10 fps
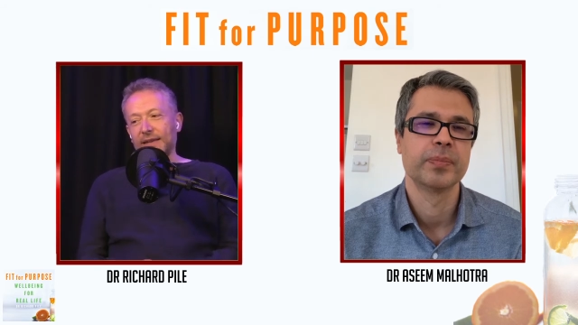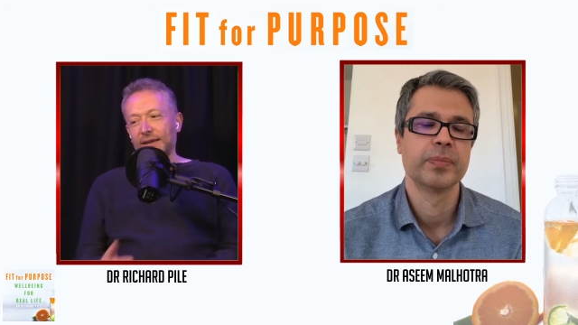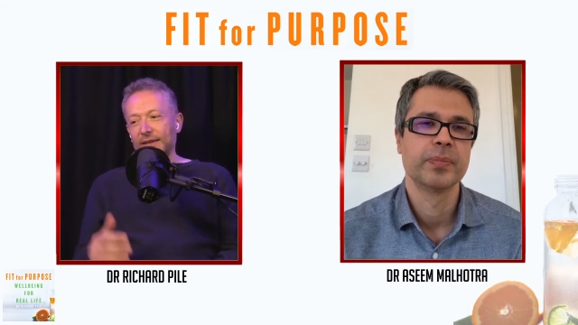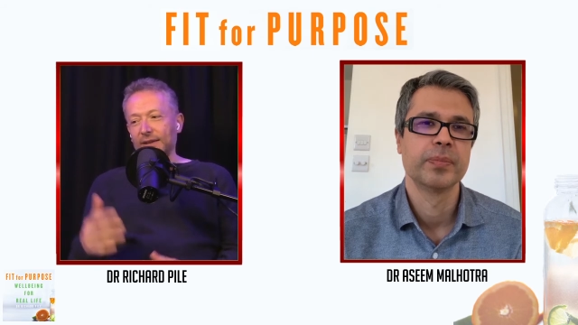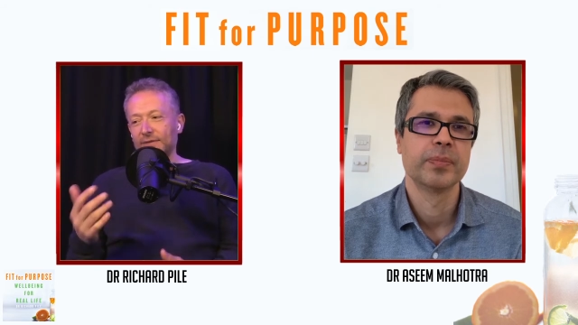
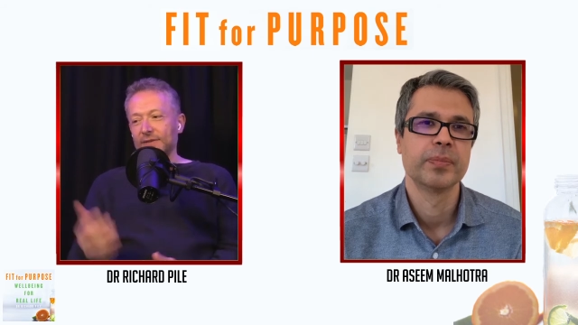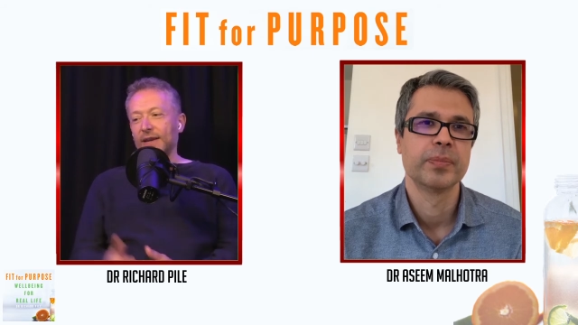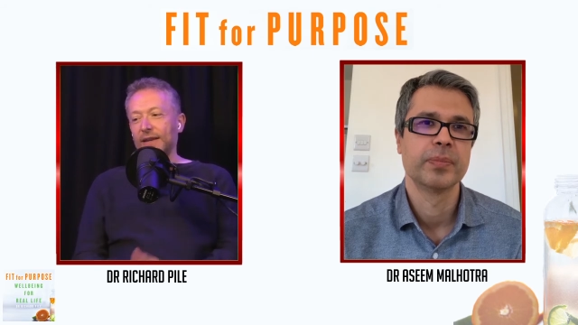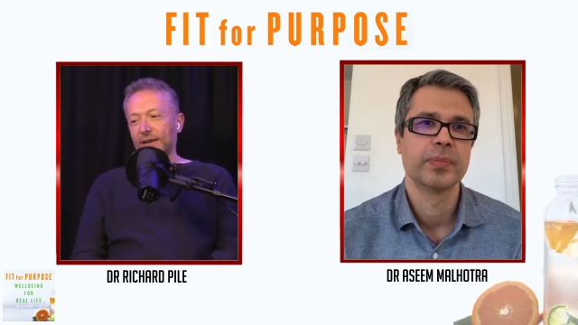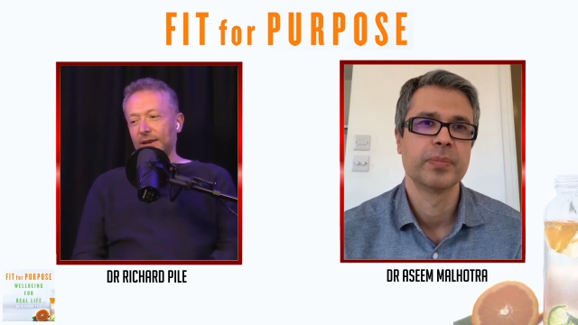Speaker 1: and, and
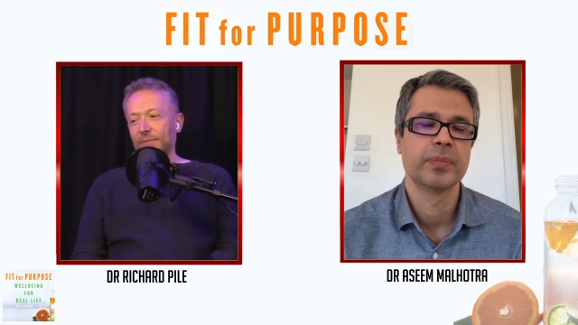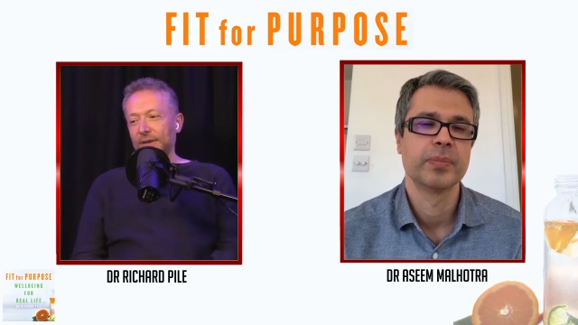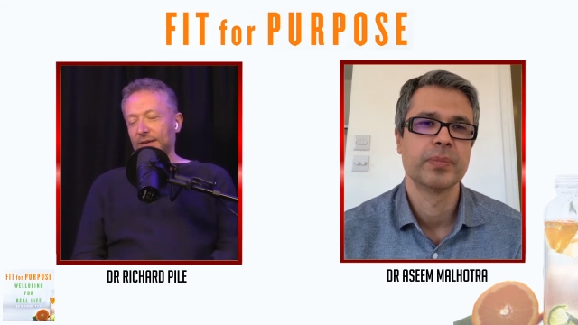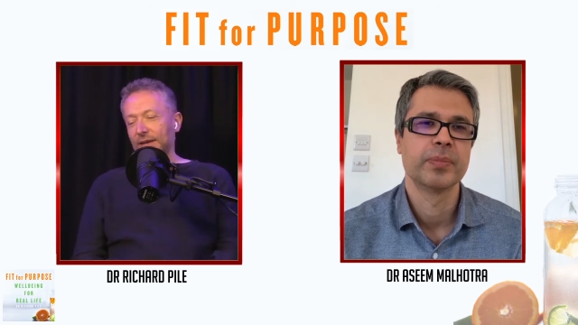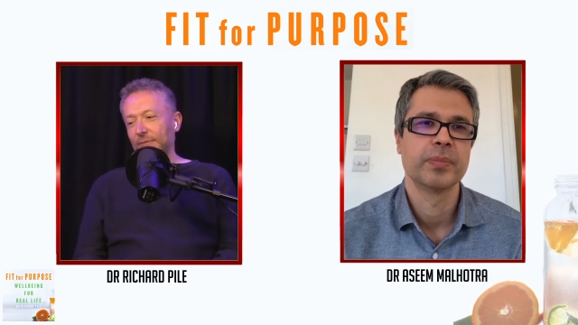lifestyle, and, and
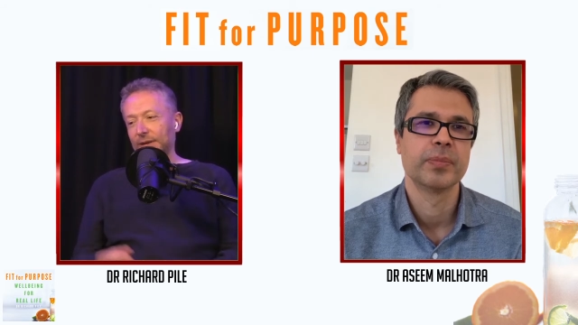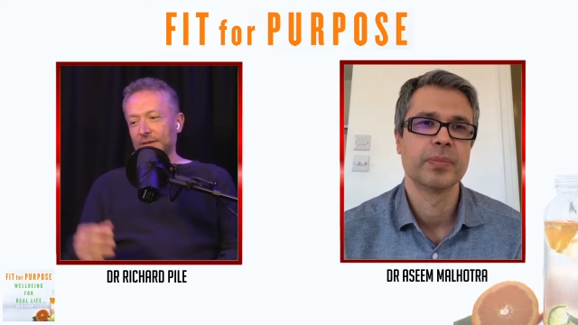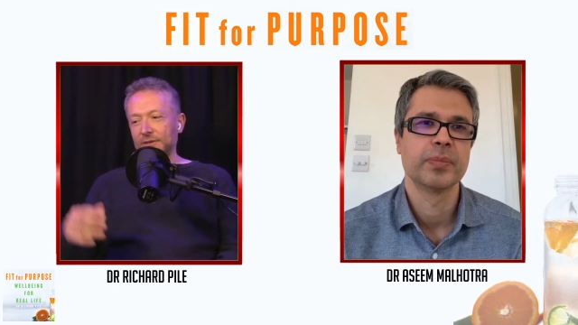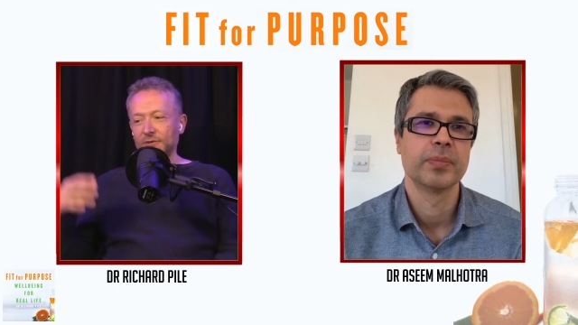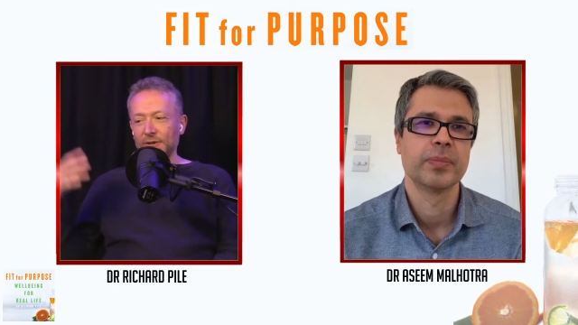we, you know, we
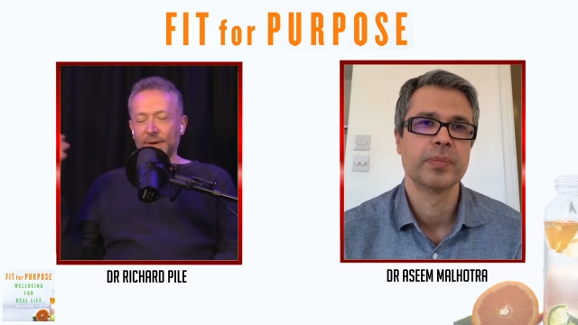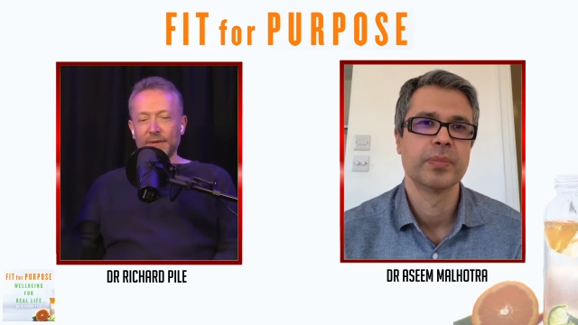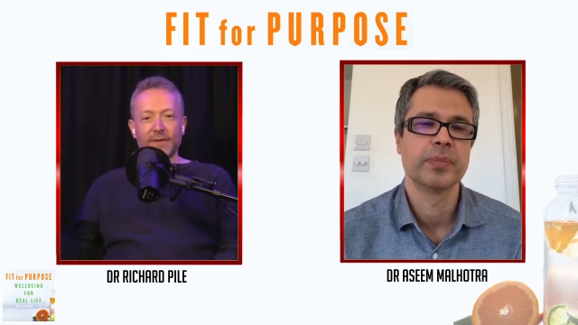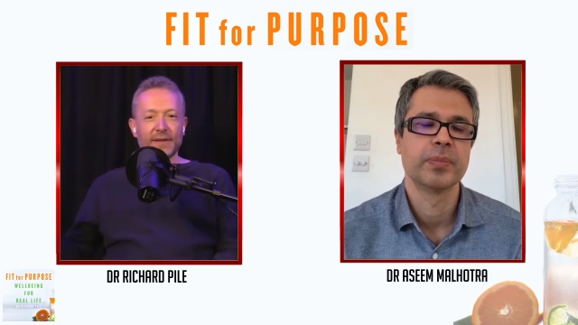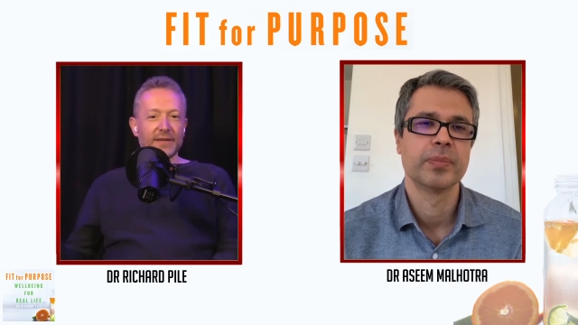could talk
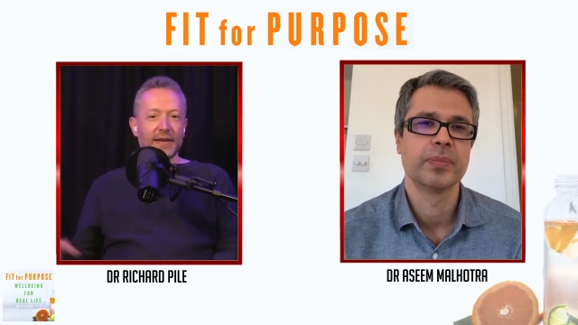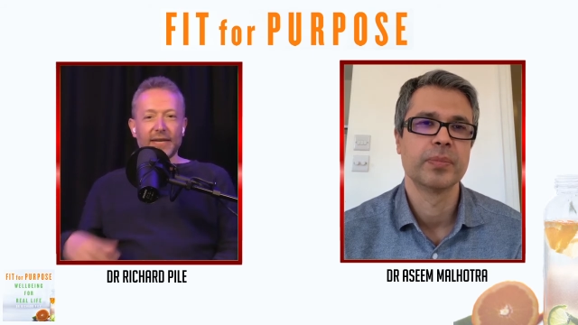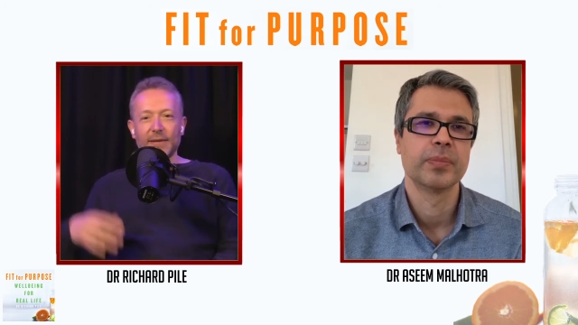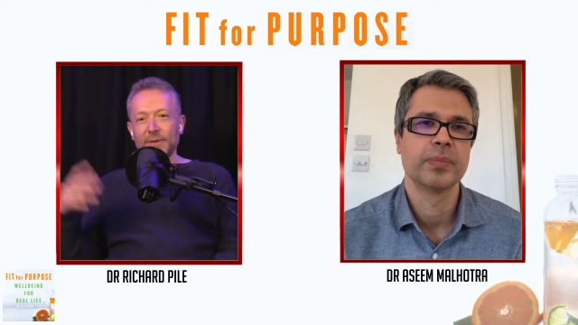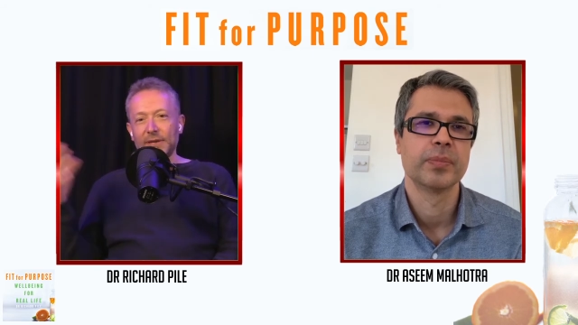about other things
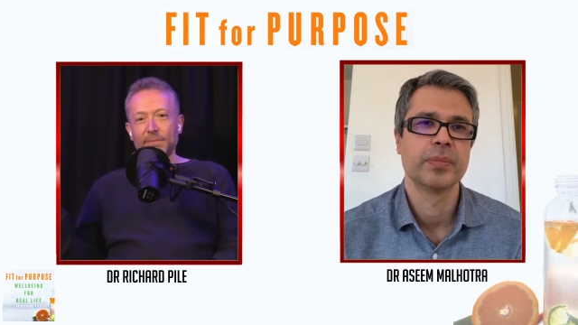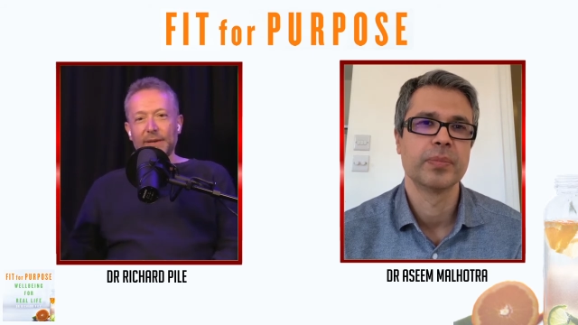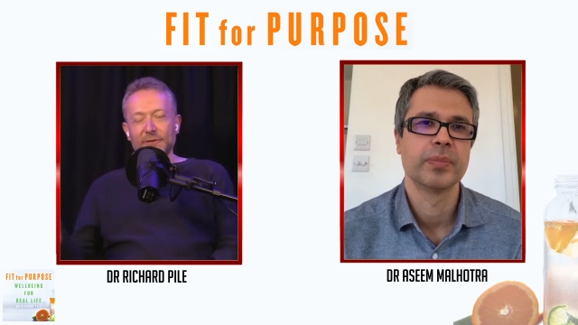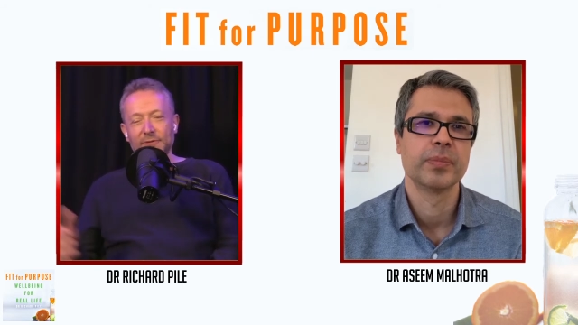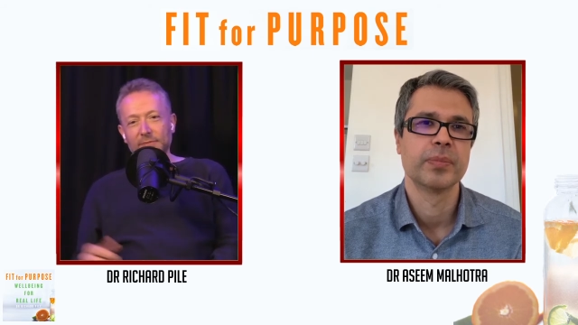like keeping your
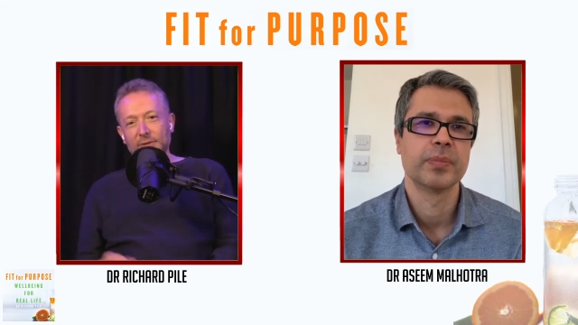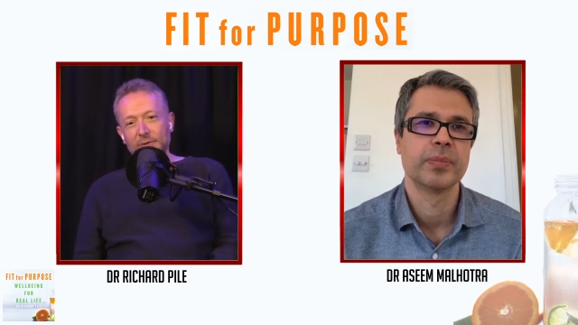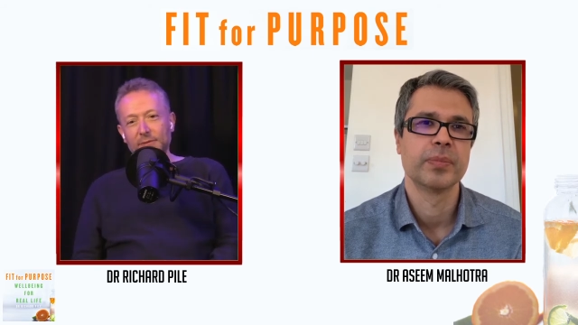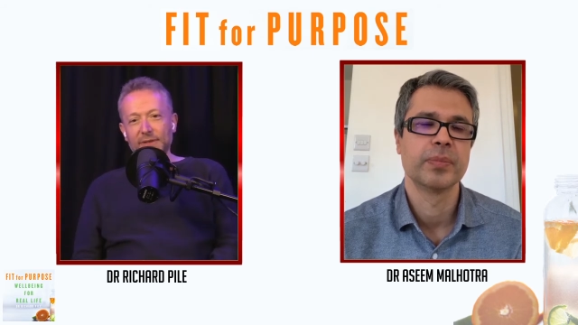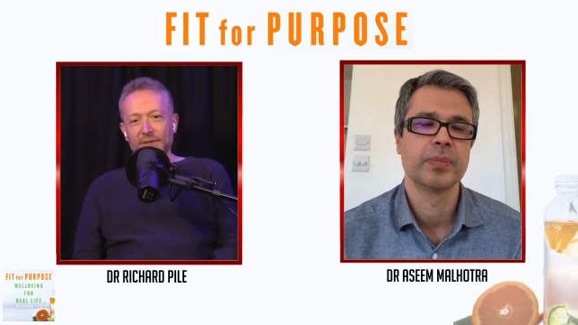bedroom cool